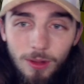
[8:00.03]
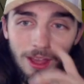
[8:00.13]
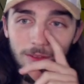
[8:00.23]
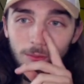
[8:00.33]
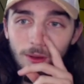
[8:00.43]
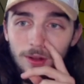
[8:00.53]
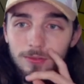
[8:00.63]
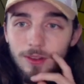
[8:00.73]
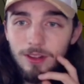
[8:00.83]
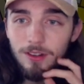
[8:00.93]
have a Water,
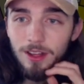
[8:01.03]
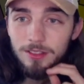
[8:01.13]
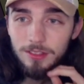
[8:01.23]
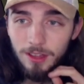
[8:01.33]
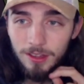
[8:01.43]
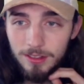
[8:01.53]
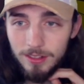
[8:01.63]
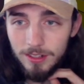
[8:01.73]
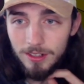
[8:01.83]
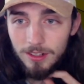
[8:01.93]
Fire, Grass, yeah.
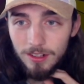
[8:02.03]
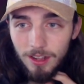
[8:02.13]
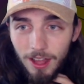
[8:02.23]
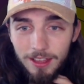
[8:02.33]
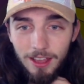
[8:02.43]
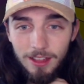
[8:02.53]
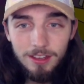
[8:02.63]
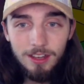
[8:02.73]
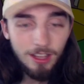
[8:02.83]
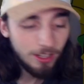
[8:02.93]
I guess I
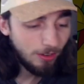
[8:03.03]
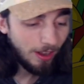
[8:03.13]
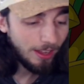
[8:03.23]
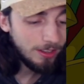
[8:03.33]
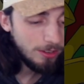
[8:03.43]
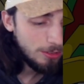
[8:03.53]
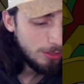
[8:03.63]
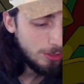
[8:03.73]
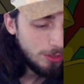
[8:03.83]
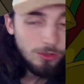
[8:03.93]
need like a dragon.
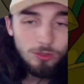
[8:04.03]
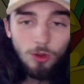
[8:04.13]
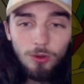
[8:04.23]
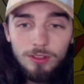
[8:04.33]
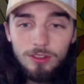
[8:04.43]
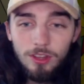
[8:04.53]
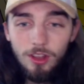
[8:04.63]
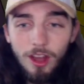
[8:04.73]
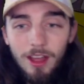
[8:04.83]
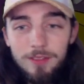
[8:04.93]
There's no reason to
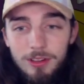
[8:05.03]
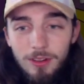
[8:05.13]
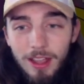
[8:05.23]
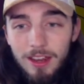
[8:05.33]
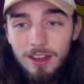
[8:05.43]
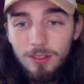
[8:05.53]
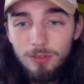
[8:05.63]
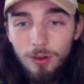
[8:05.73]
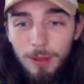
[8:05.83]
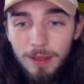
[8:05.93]
not have a dragon in this
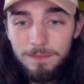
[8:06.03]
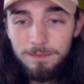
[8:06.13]
format.